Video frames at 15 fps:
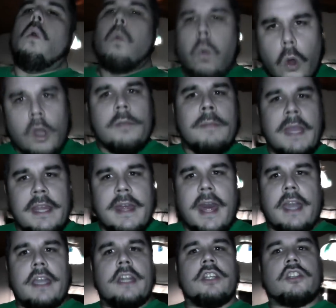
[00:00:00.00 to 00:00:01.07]
warn me
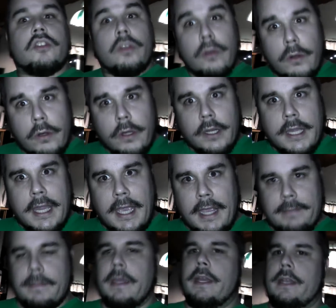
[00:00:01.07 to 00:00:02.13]
that an intruder
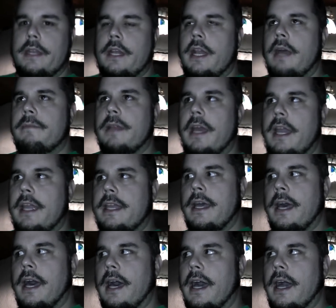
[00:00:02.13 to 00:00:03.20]
came in. And I'm like,
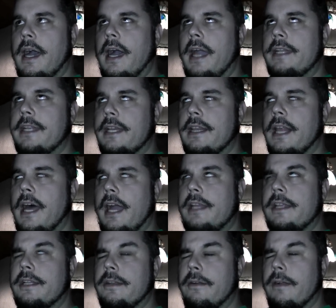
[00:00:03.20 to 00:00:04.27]
uh, I did
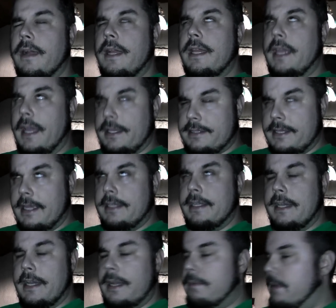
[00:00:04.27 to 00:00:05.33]
lock the door. Yes, I
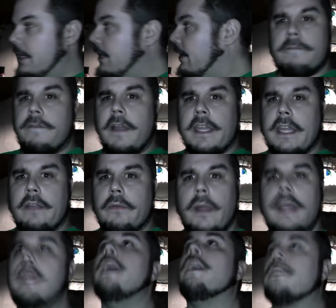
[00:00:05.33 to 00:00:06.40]
did. I'm like, fucking
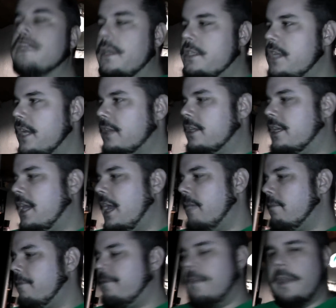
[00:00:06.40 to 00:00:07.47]
what? So I checked the
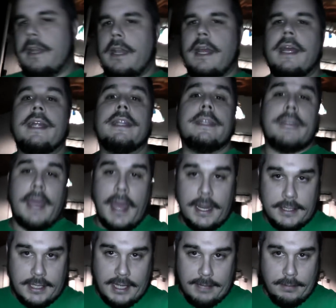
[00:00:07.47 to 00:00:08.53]
camera feed.
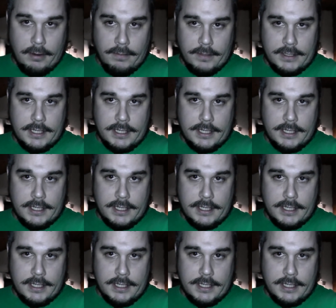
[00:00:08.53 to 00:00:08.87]
Dad came over